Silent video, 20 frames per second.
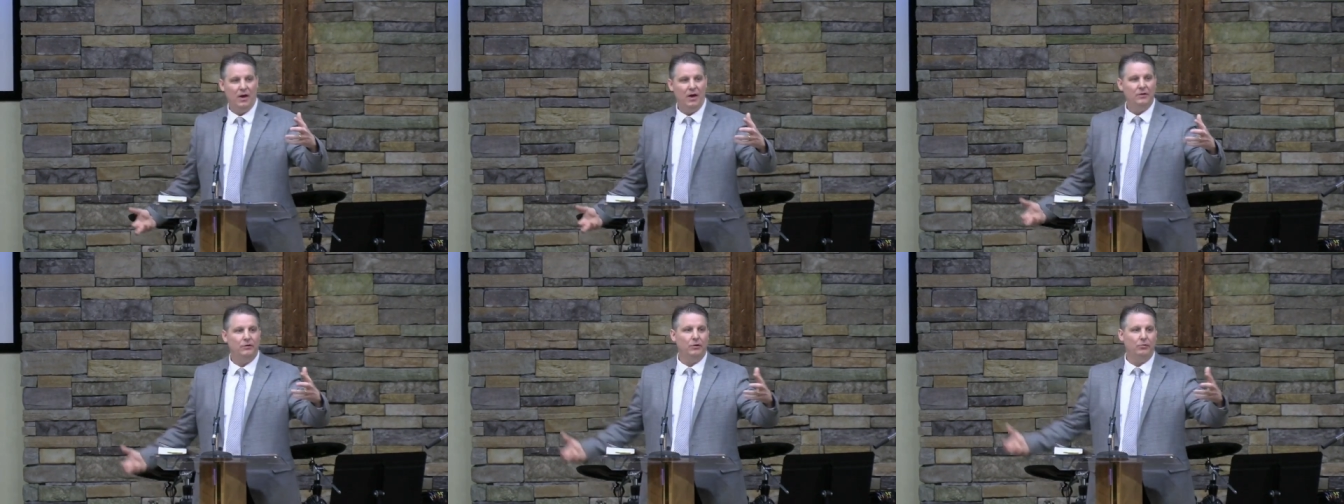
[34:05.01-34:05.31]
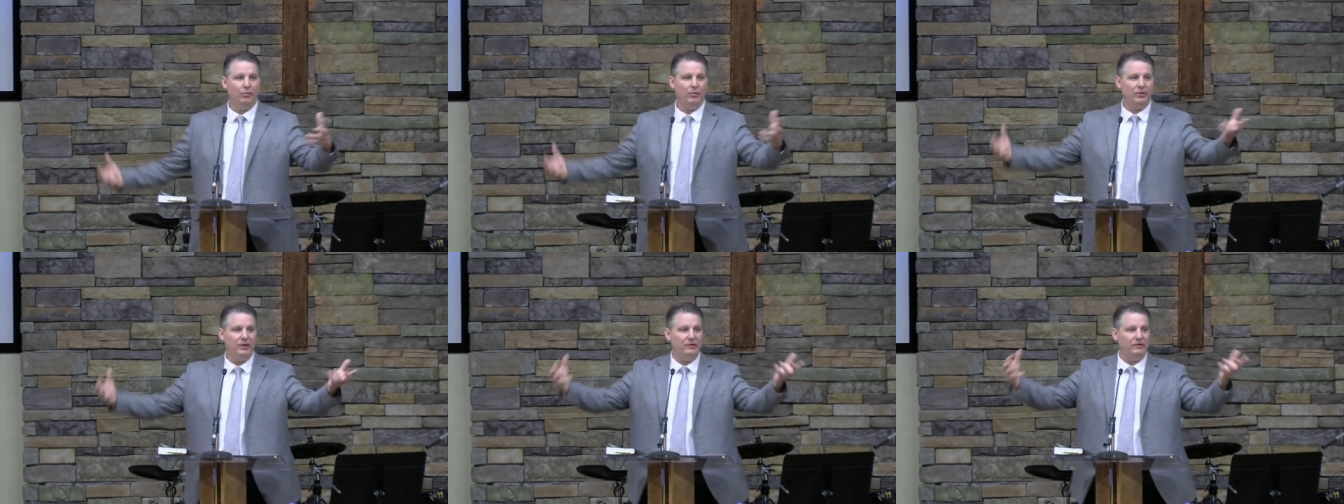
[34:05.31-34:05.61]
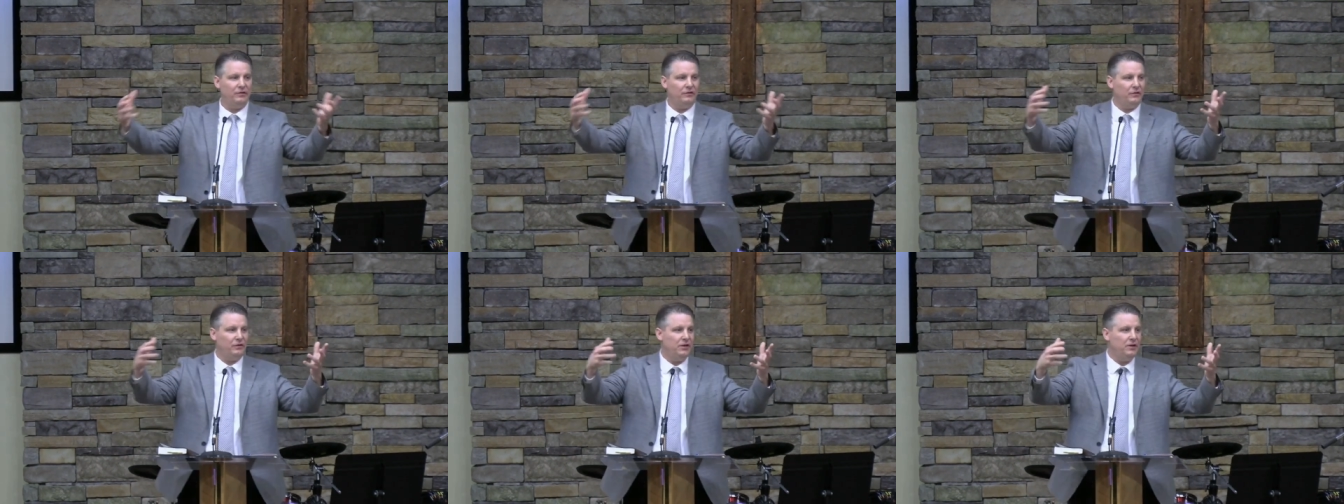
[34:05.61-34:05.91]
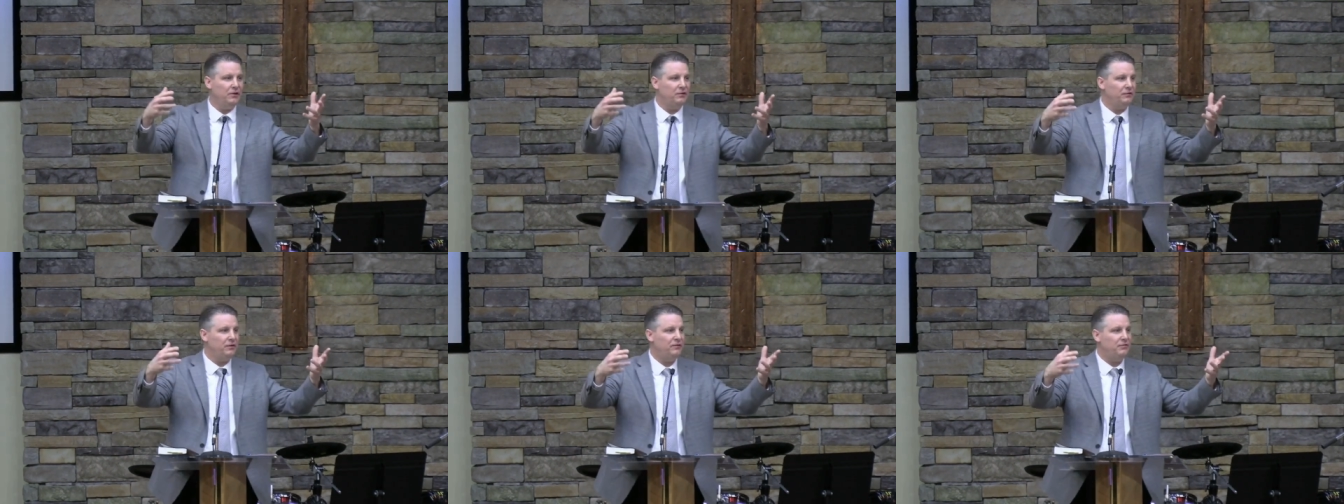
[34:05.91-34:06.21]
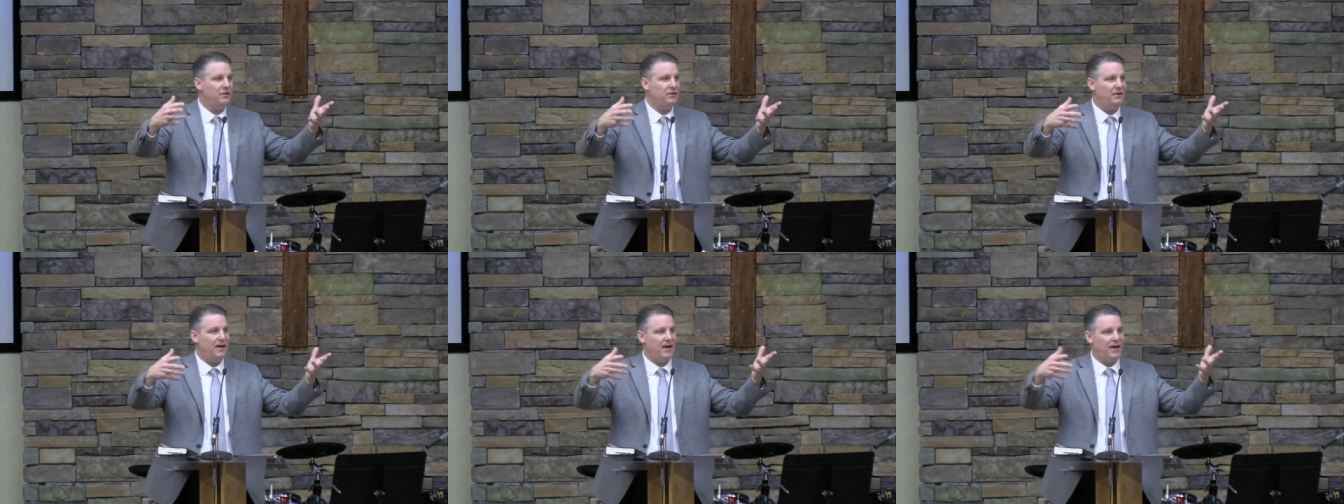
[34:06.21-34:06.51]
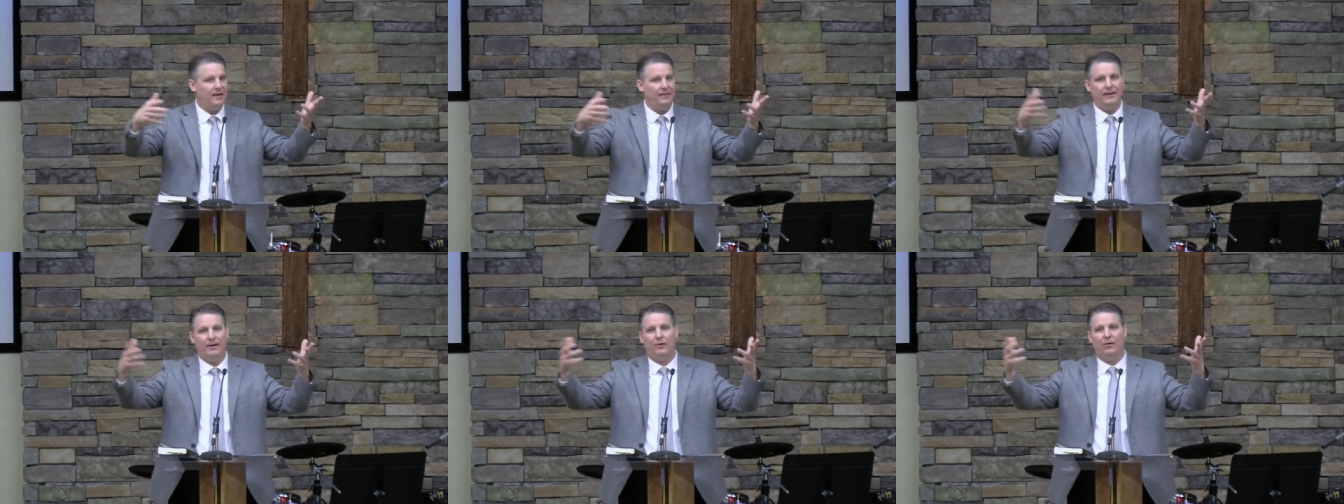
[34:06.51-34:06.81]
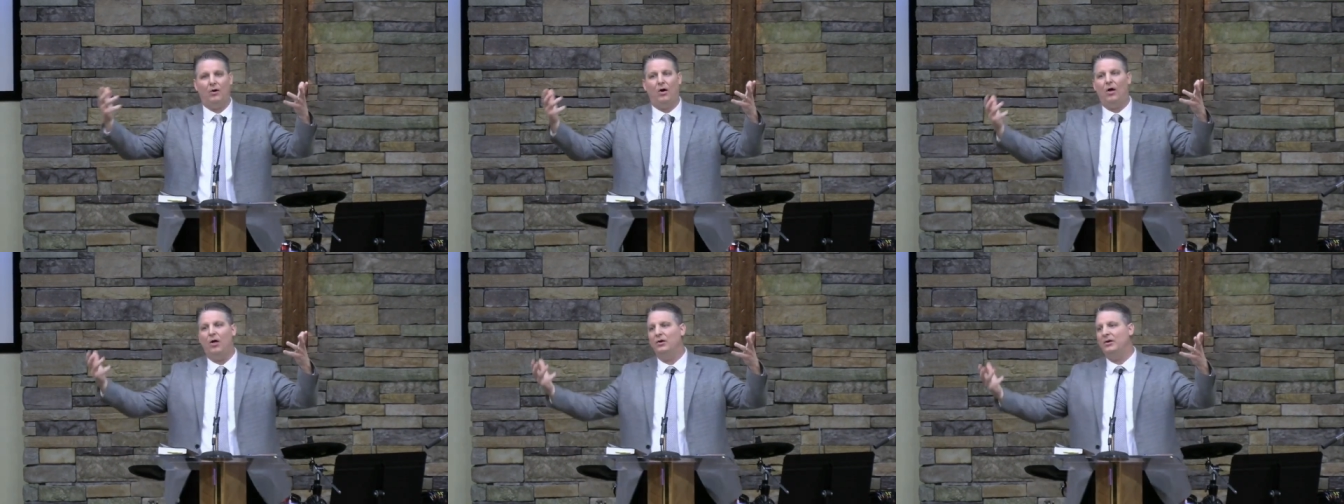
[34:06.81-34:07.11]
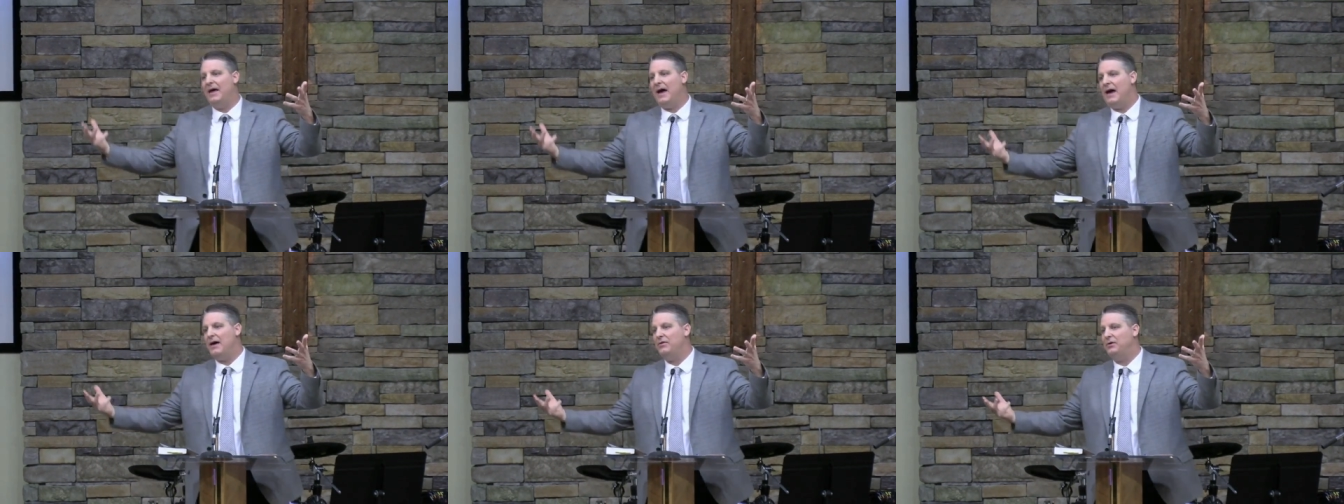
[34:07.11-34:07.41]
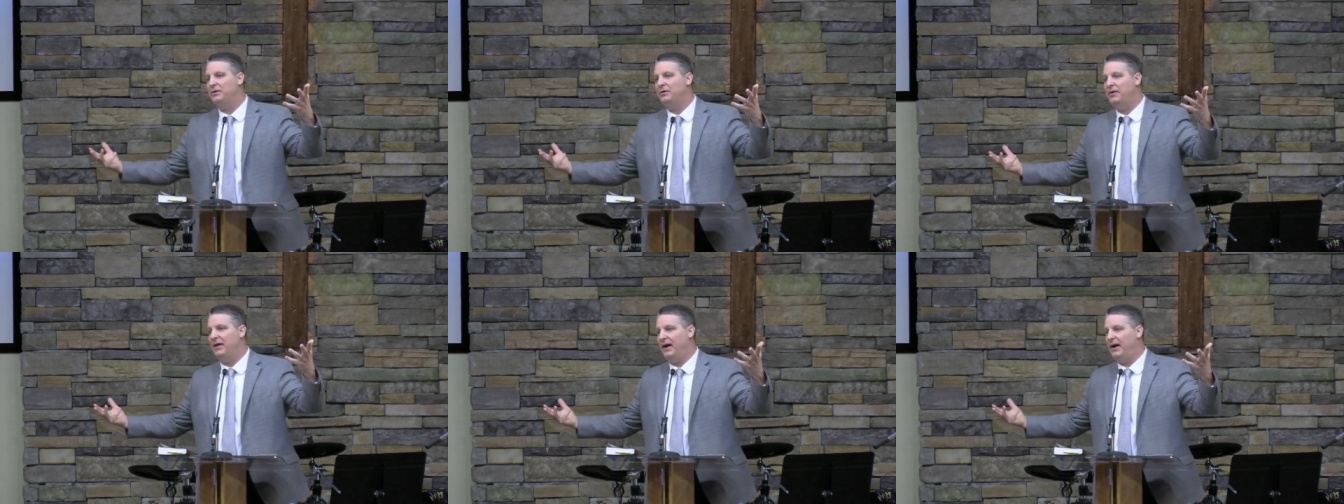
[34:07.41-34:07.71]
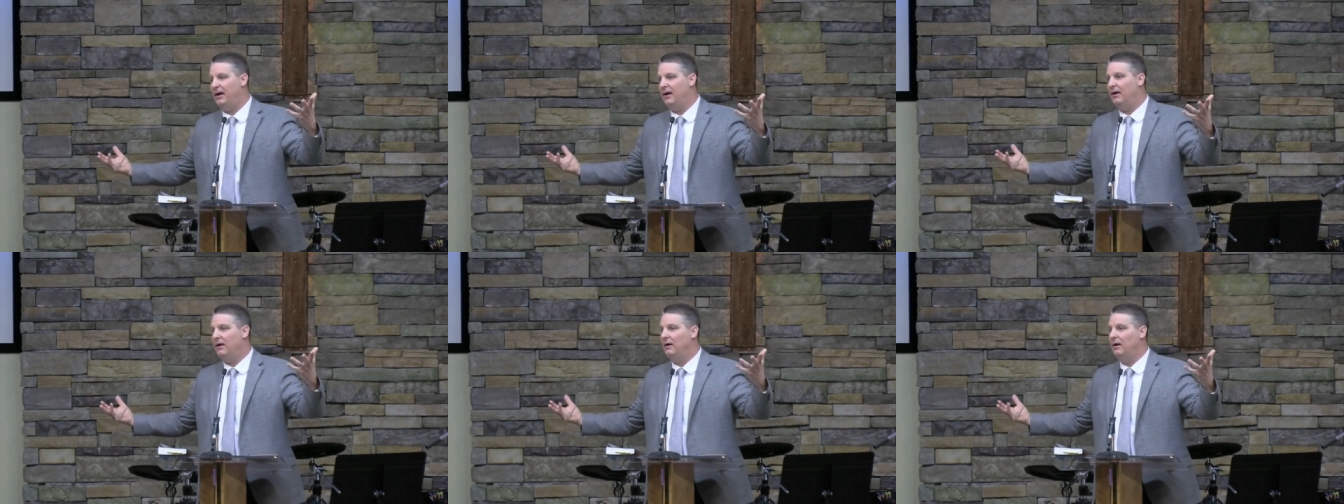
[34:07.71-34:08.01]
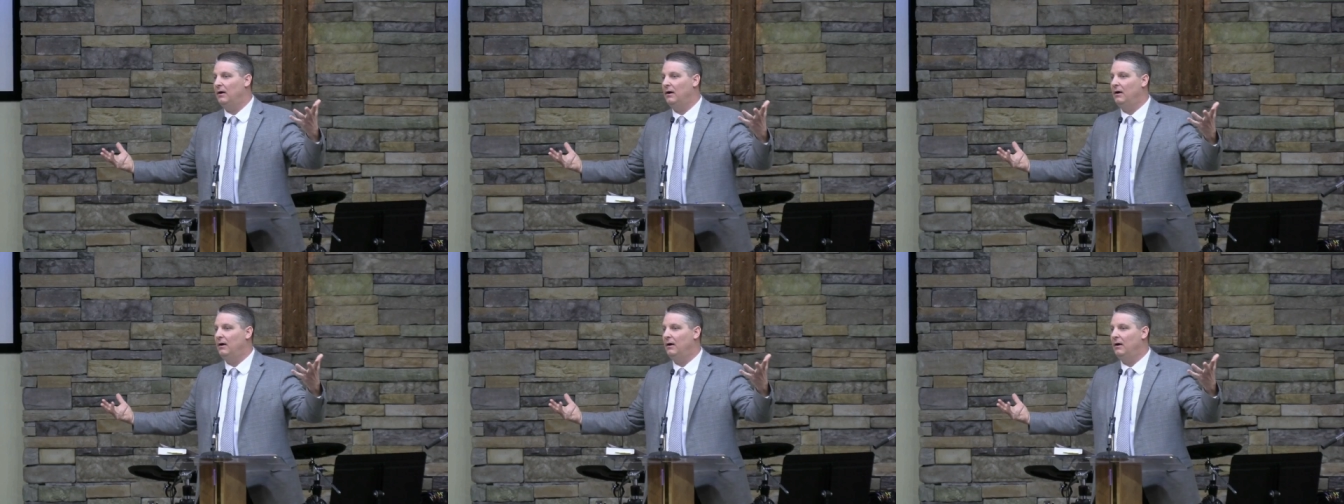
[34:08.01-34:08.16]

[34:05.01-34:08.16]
the religious leaders of the day, and they are all gathered there